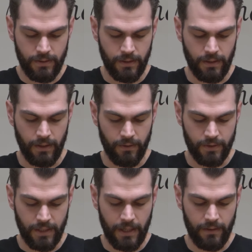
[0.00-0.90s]
to the other
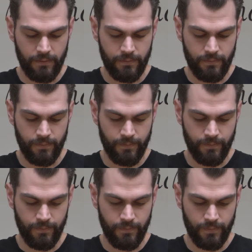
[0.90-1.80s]
side.
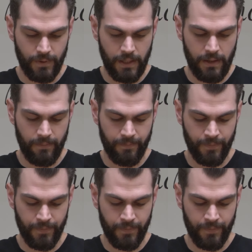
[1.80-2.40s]
Okay?